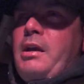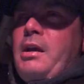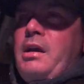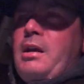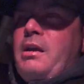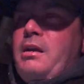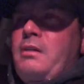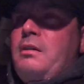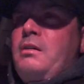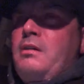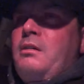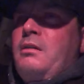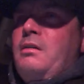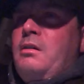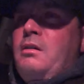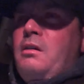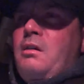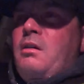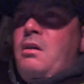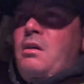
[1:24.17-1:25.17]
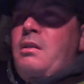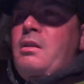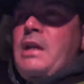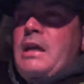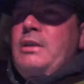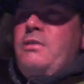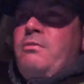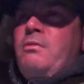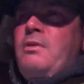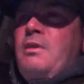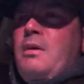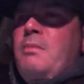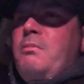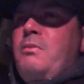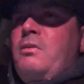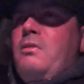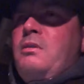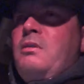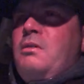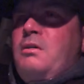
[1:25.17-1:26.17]
And that's what I'm
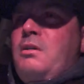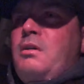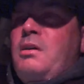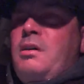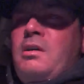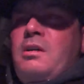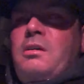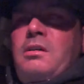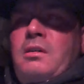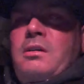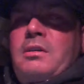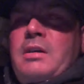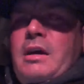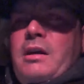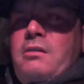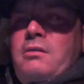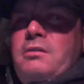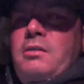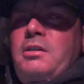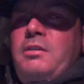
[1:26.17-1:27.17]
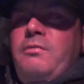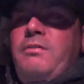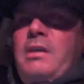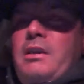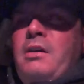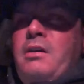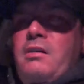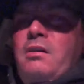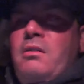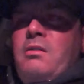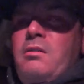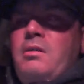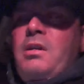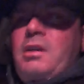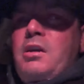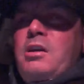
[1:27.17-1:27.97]
gonna title this video,